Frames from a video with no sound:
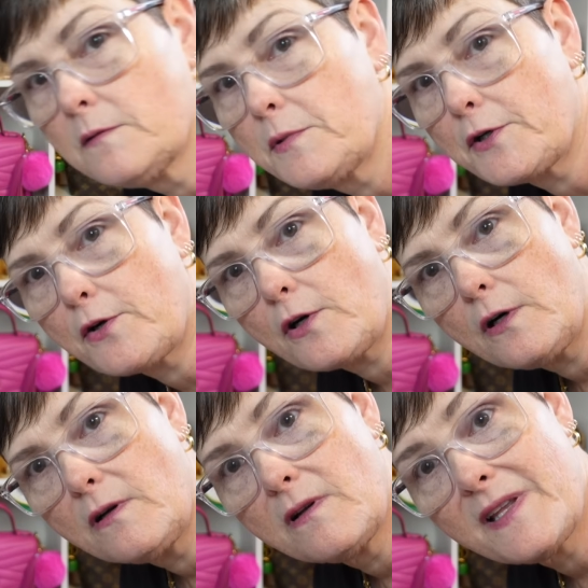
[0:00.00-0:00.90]
But
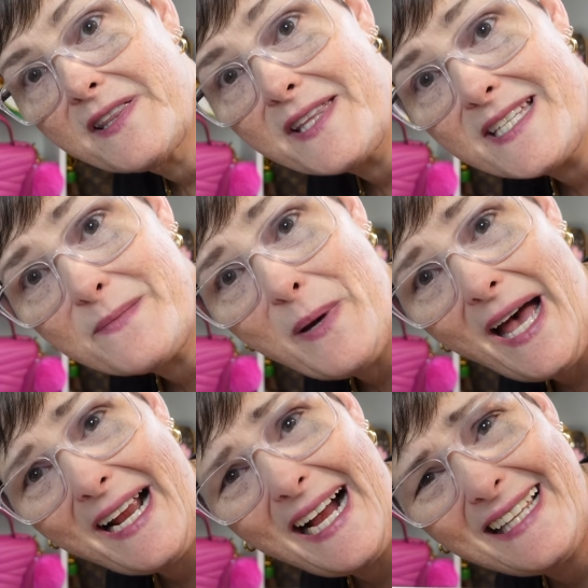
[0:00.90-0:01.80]
girl, this
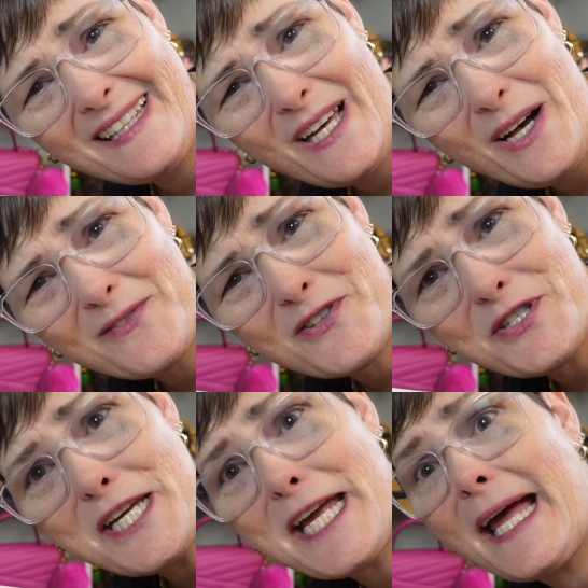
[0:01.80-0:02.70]
bag I love.
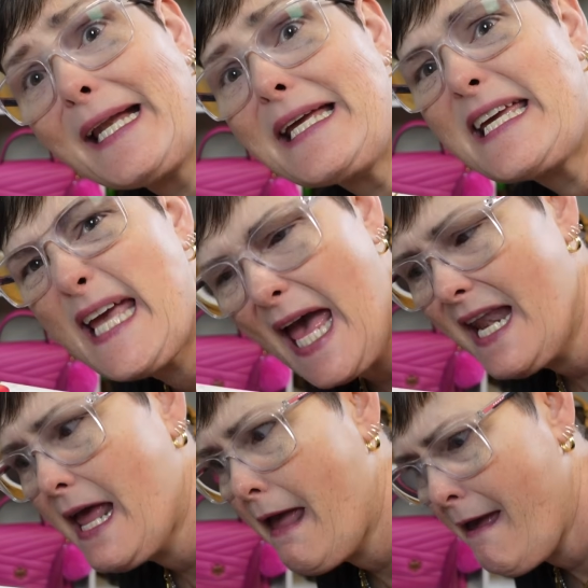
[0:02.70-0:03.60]
She can
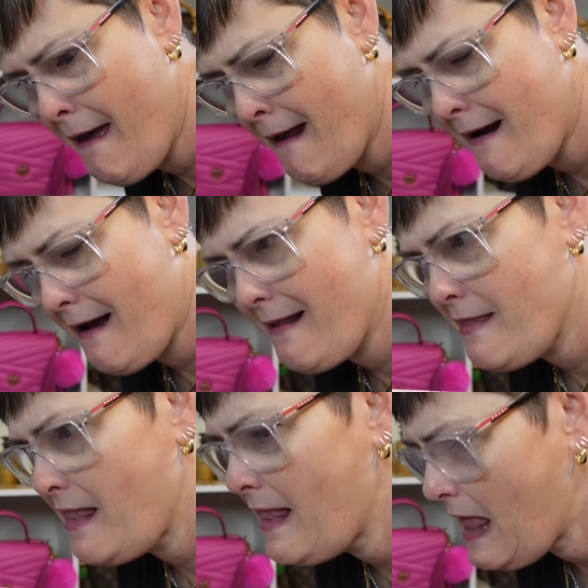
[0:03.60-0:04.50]
get it. I
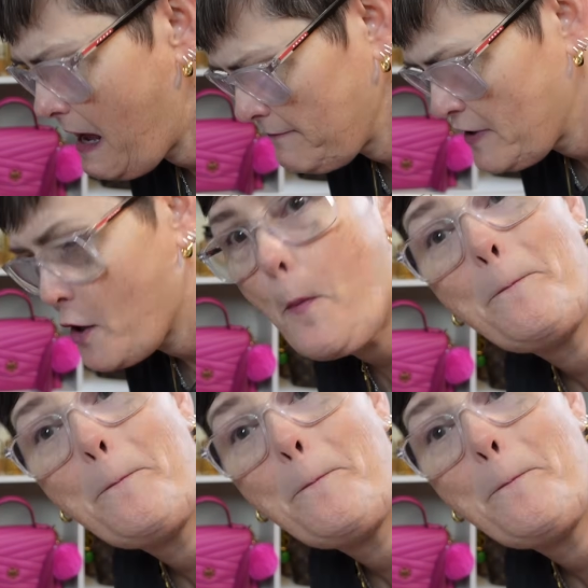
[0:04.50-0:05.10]
love you,